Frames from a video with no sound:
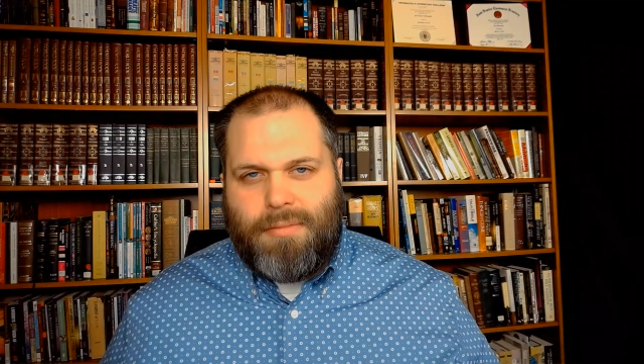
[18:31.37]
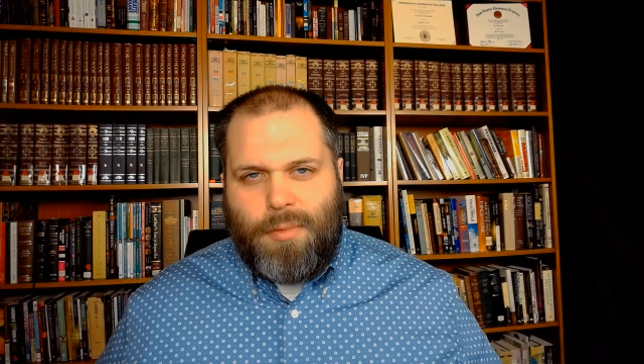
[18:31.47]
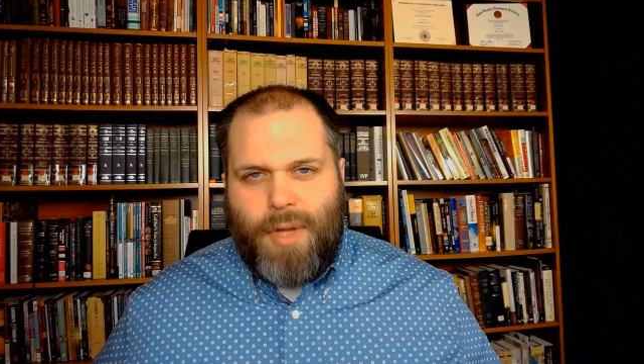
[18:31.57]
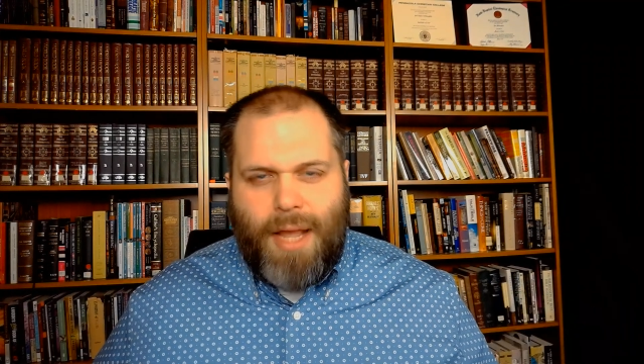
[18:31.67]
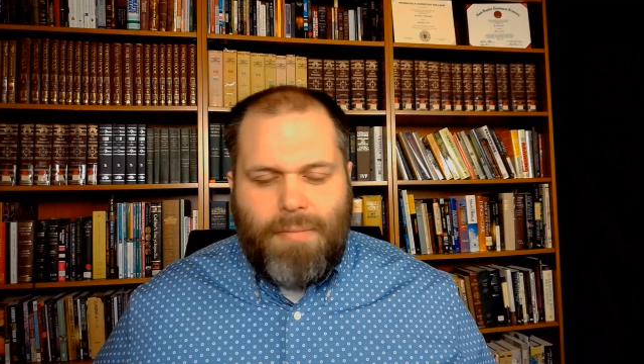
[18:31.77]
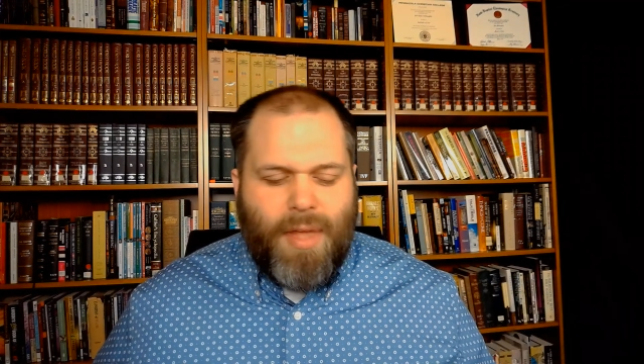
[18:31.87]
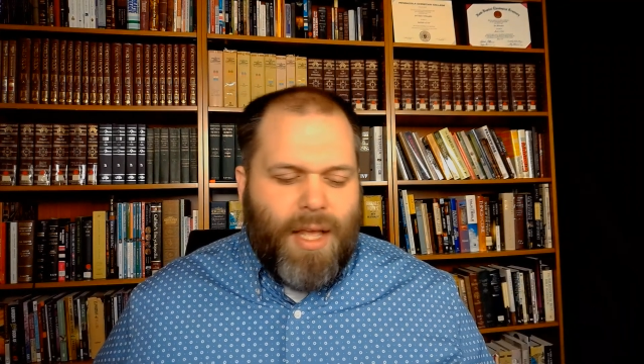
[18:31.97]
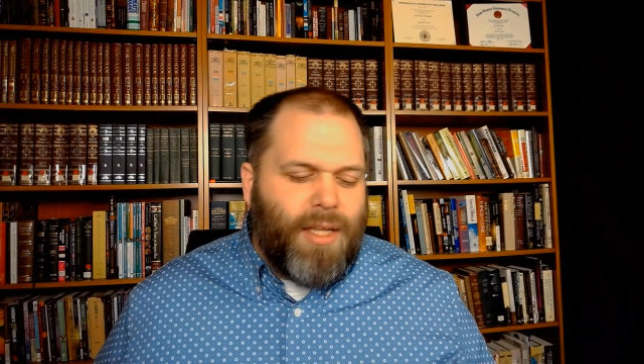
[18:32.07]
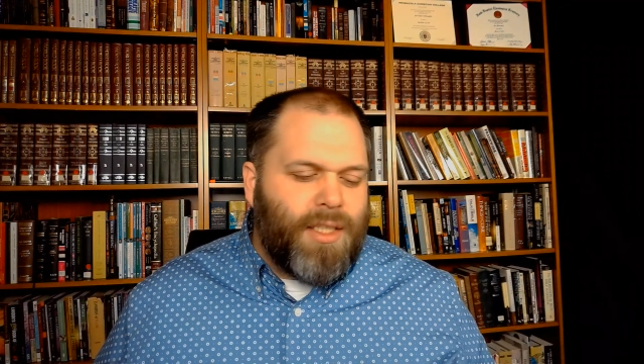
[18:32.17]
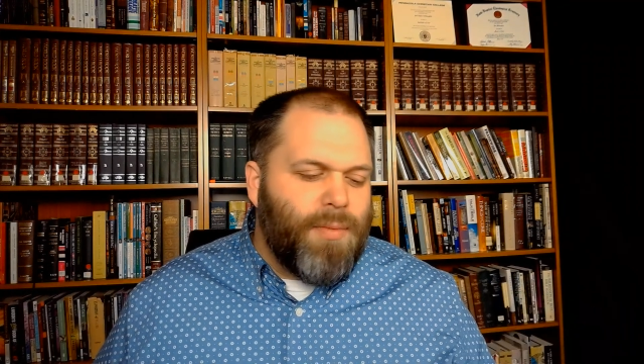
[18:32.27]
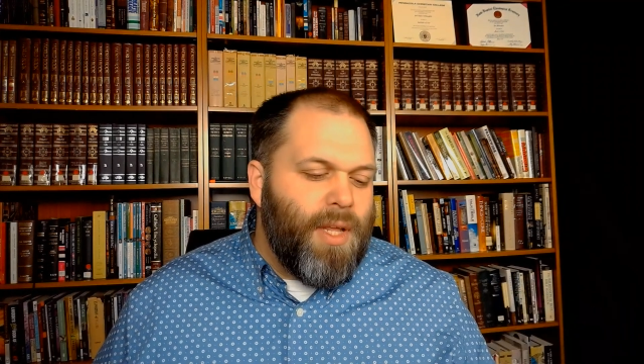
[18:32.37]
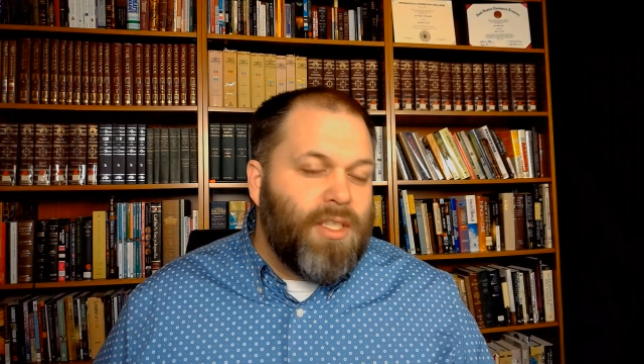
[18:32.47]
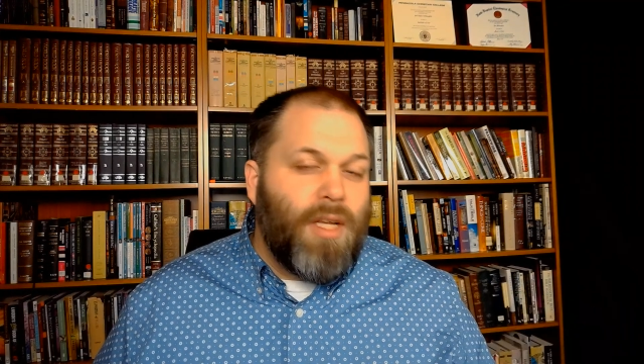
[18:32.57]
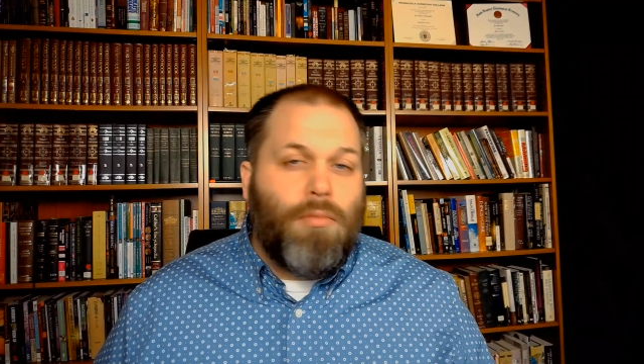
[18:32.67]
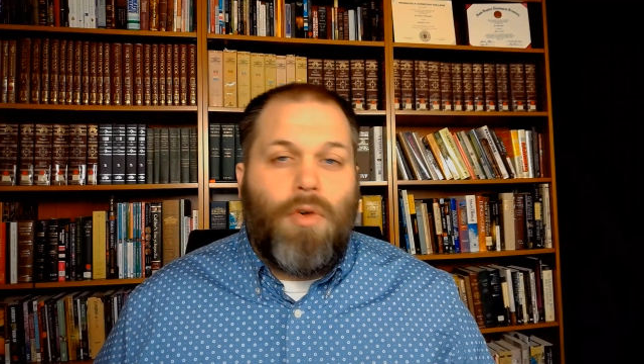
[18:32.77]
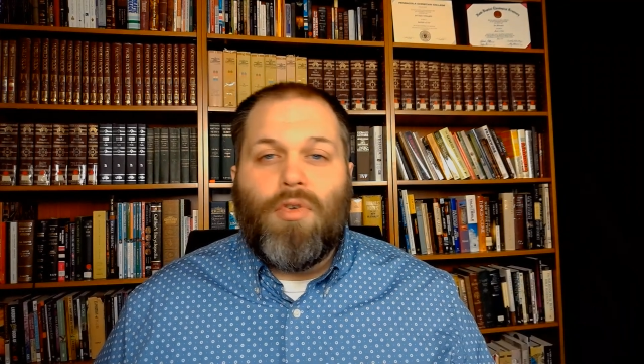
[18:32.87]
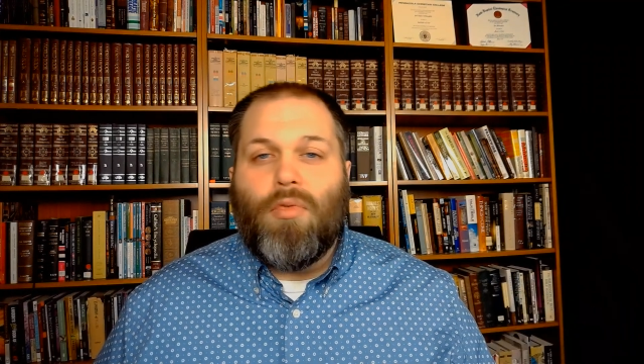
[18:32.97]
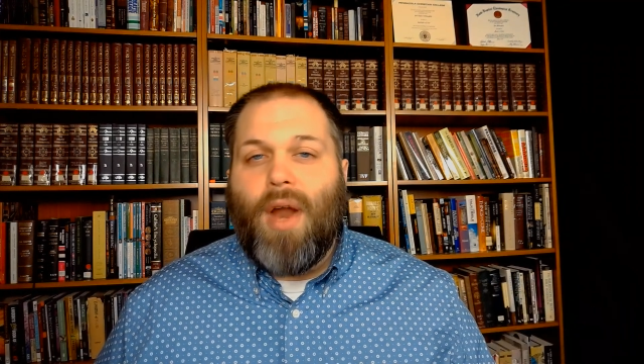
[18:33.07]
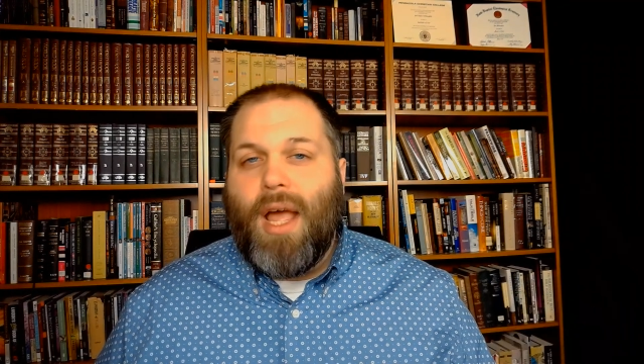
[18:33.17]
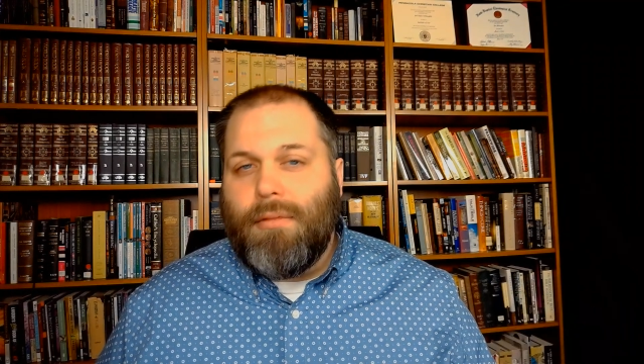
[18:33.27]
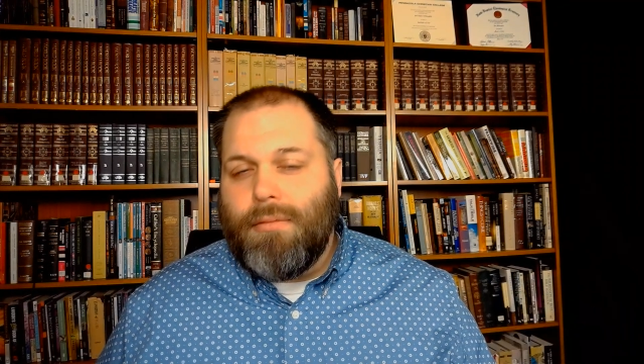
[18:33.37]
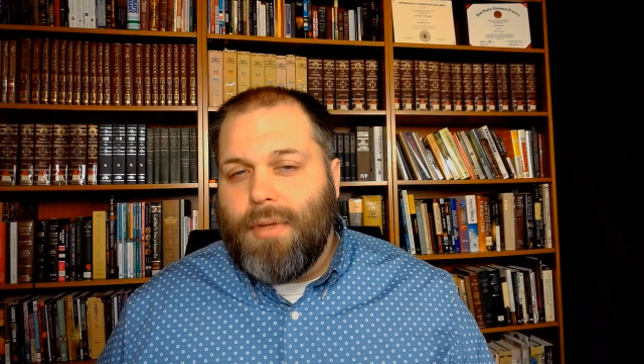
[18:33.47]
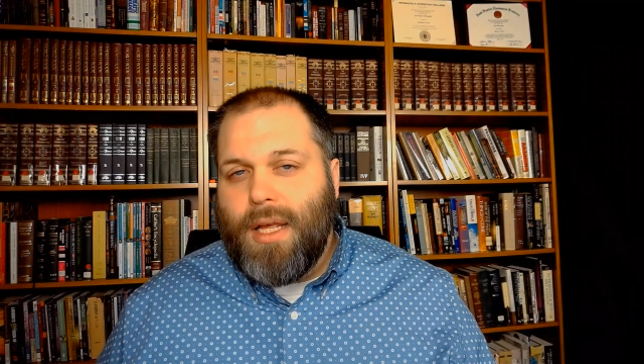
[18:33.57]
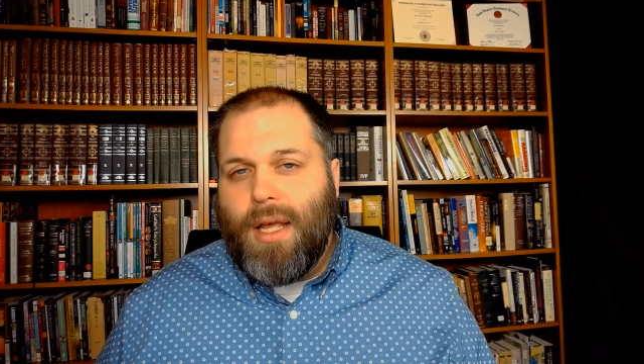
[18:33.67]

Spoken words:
Okay? Some things get moved around.